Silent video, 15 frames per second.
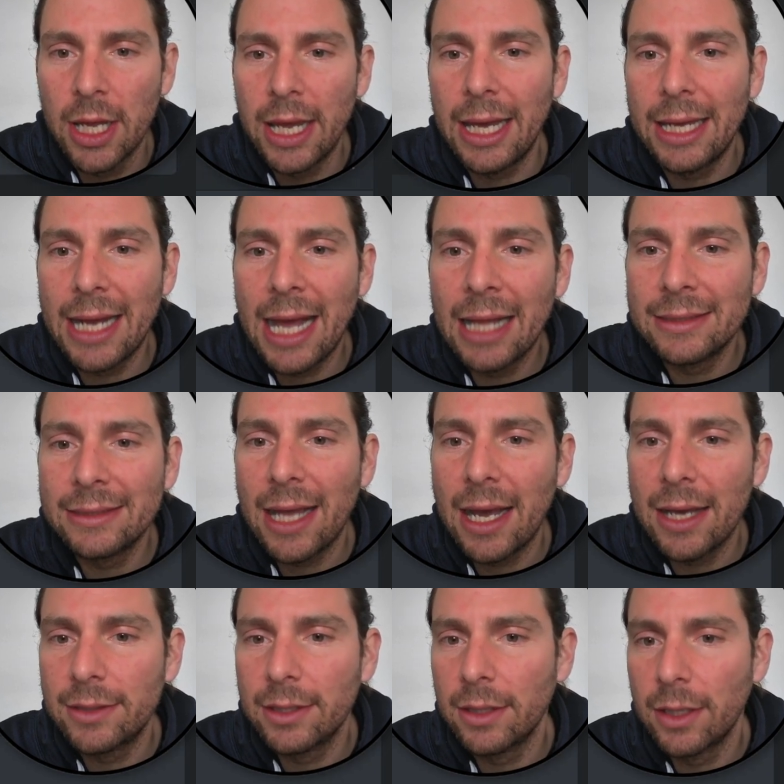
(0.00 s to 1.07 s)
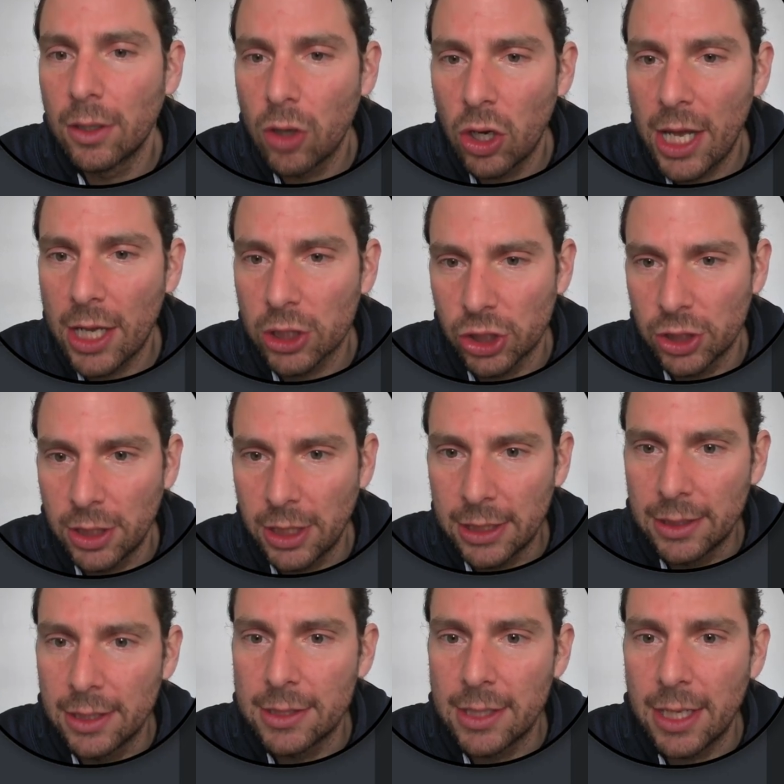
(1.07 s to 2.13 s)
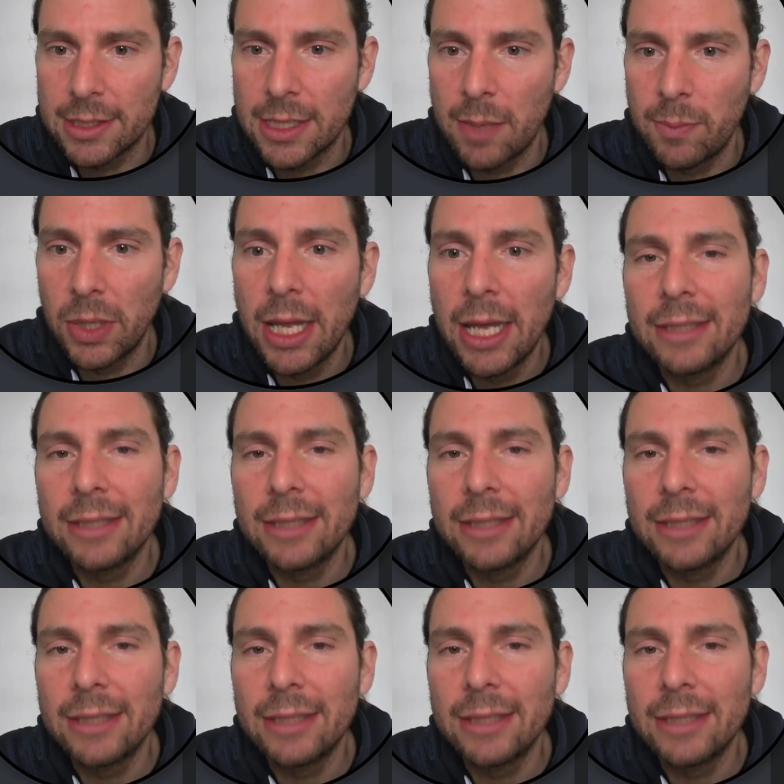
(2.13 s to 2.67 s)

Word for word: an untitled collection in this example.